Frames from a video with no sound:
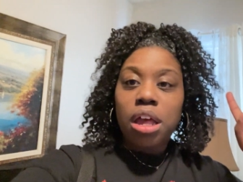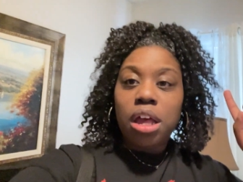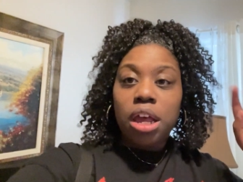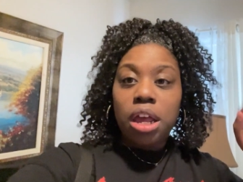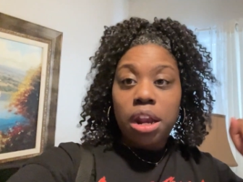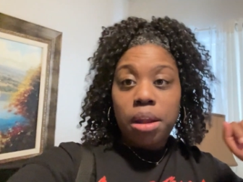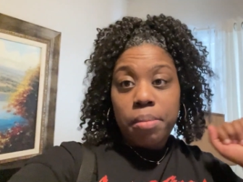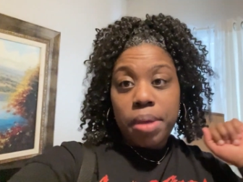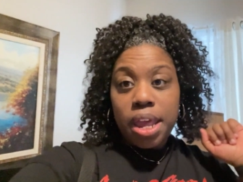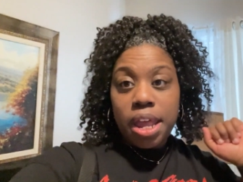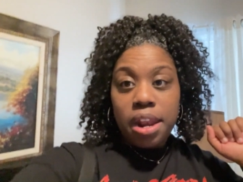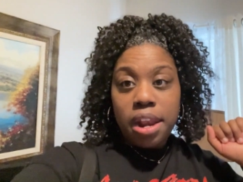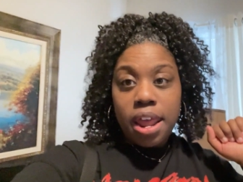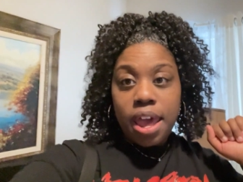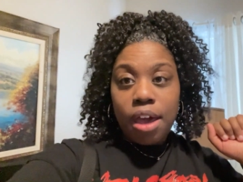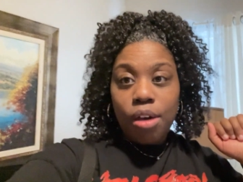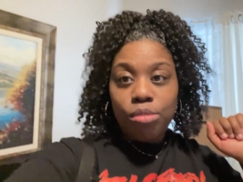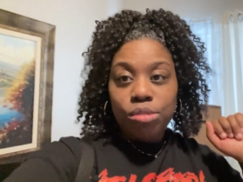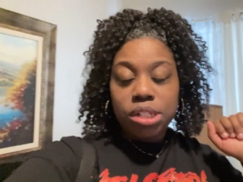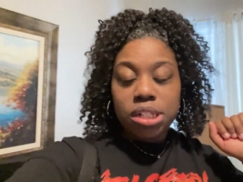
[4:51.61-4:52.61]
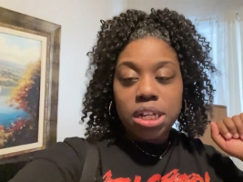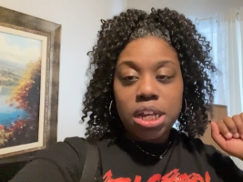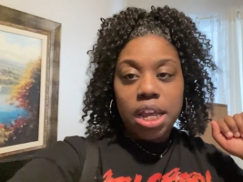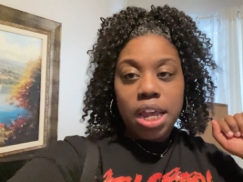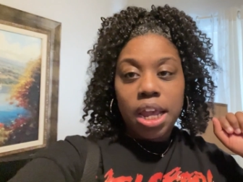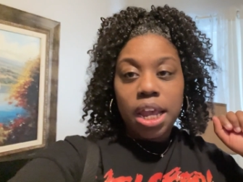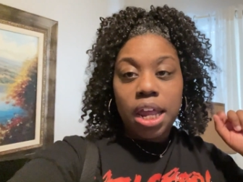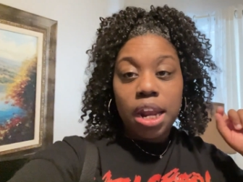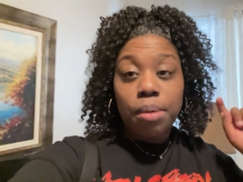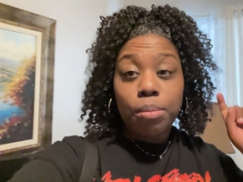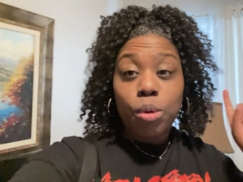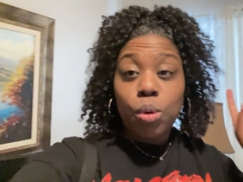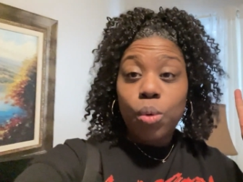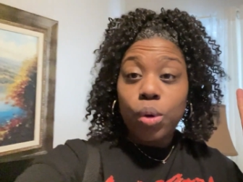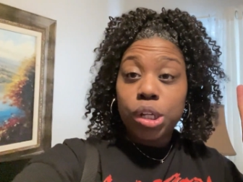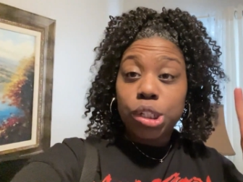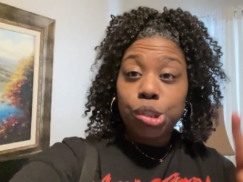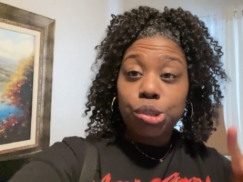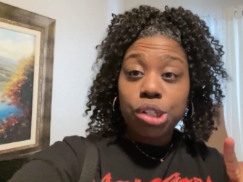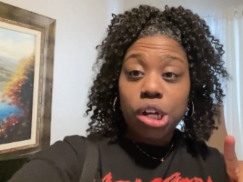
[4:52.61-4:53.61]
and i'm heading out and i'm
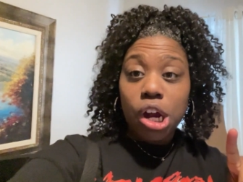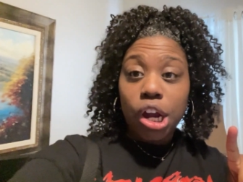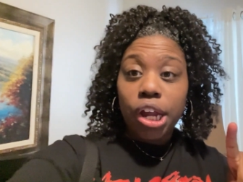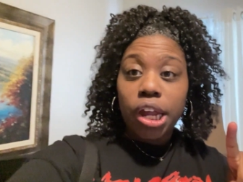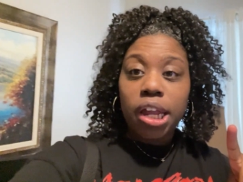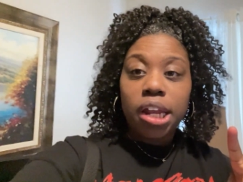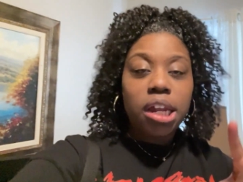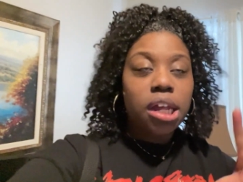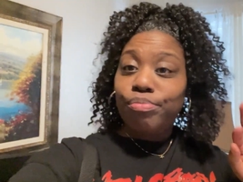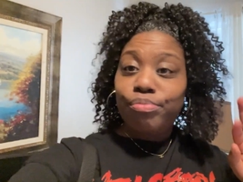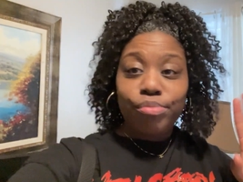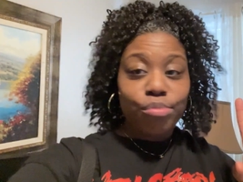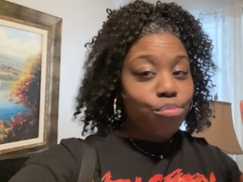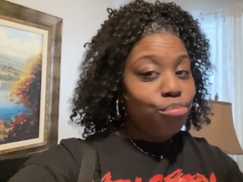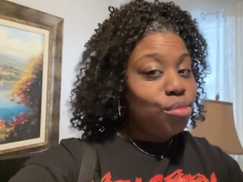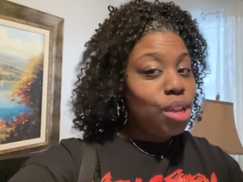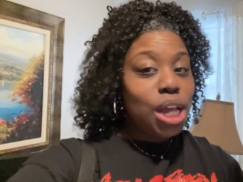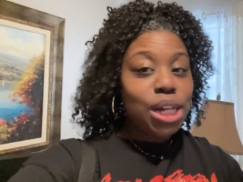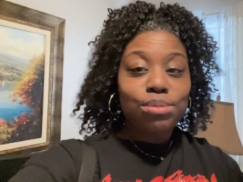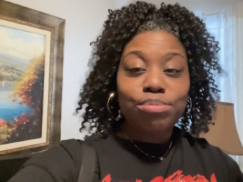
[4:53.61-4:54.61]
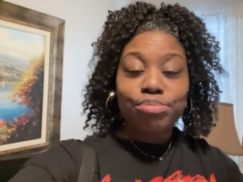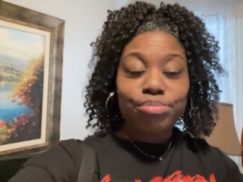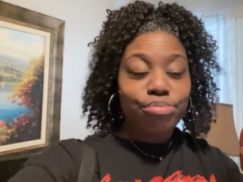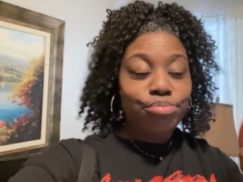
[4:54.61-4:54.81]
going to target i'm not